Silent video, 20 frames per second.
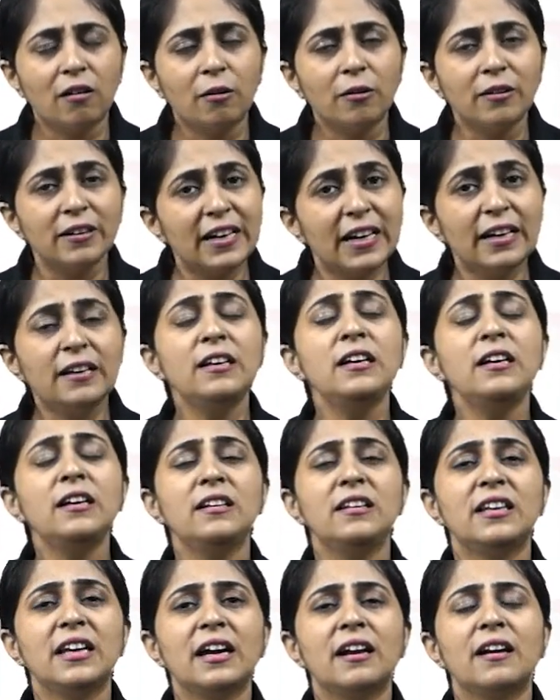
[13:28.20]
ready,
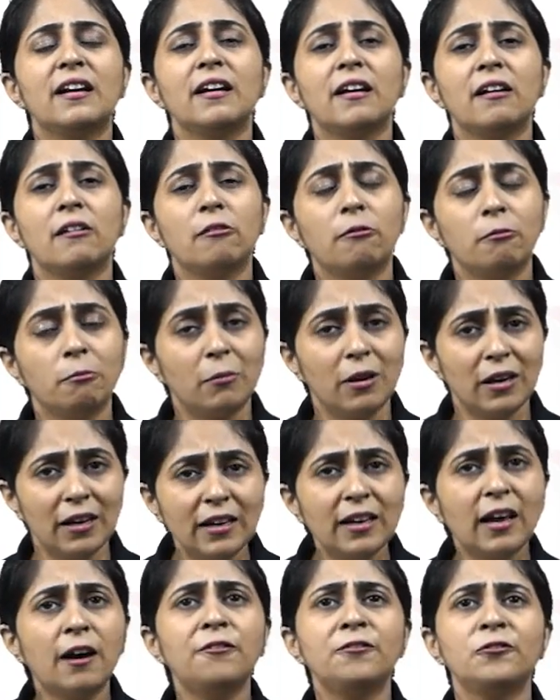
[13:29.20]
they are
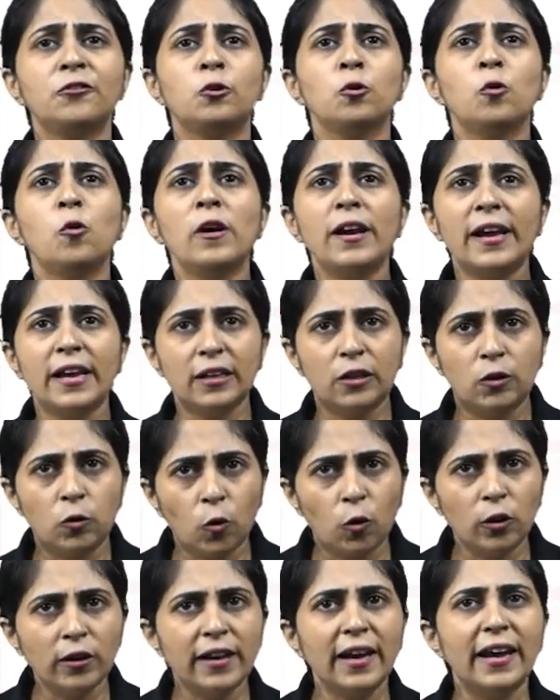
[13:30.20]
enough to
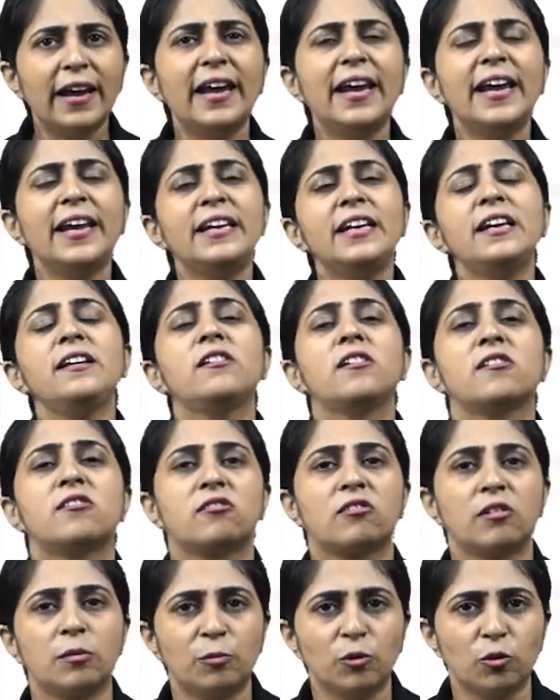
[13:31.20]
encode any
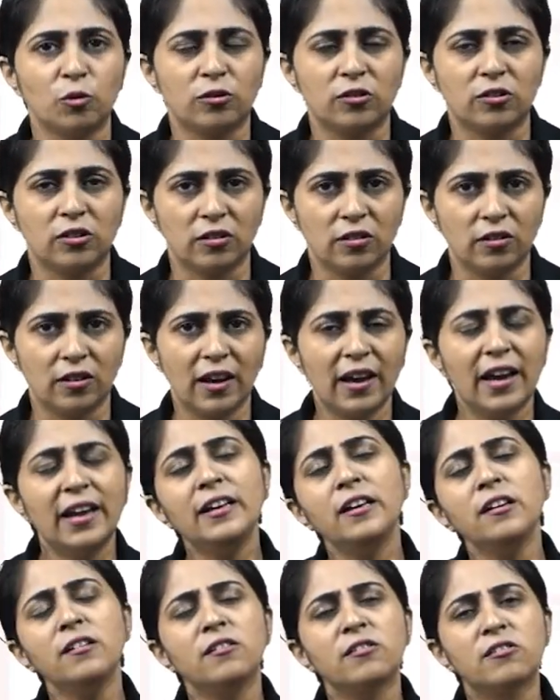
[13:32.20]

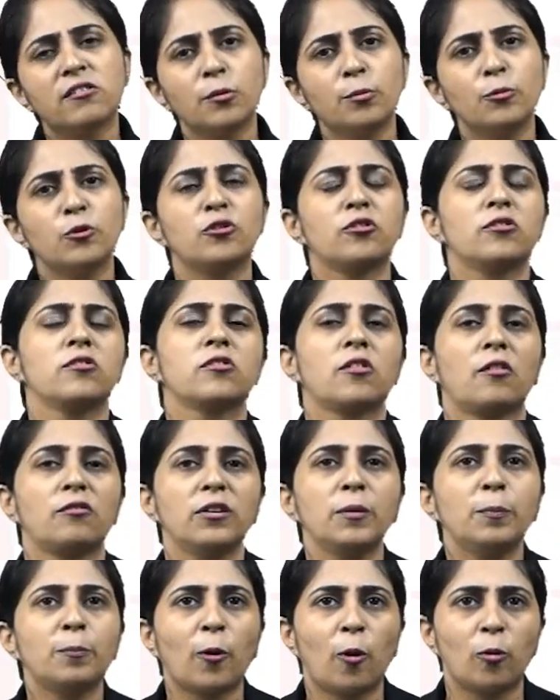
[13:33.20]
distributions of
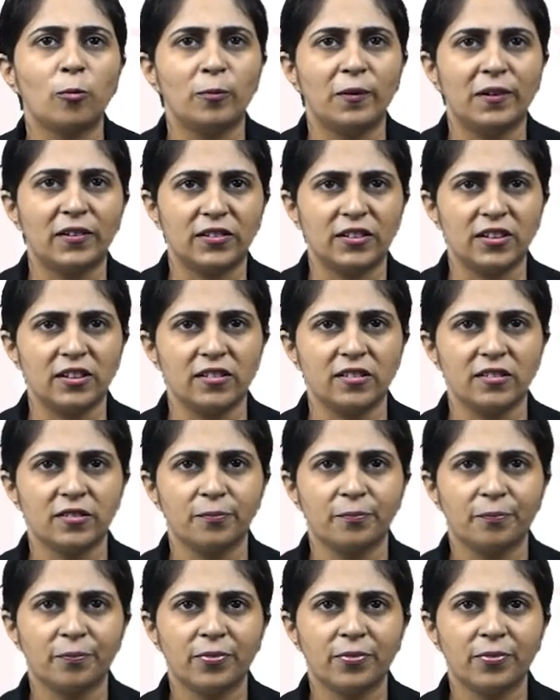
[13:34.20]
the probabilities.